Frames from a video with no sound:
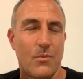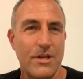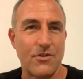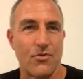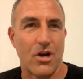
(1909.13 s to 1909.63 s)

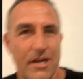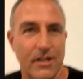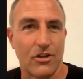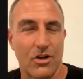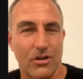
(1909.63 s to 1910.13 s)
when you're
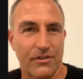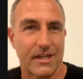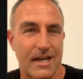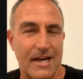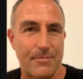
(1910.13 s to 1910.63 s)
riding along on
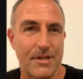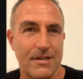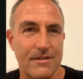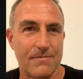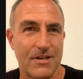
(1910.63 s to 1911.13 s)
the
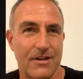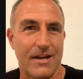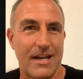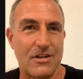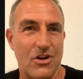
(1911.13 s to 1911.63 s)
carbon,
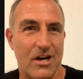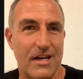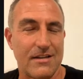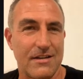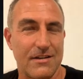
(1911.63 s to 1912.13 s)
at
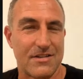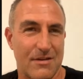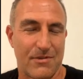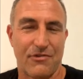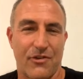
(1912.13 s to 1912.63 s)
night,
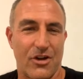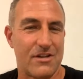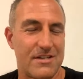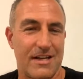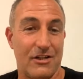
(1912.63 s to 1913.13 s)
some of the
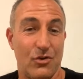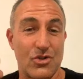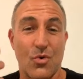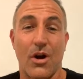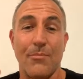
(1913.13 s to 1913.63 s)
photos now, it
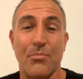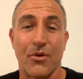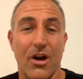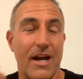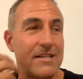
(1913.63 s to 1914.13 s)
looks quite
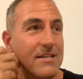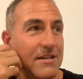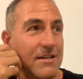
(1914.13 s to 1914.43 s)
bright.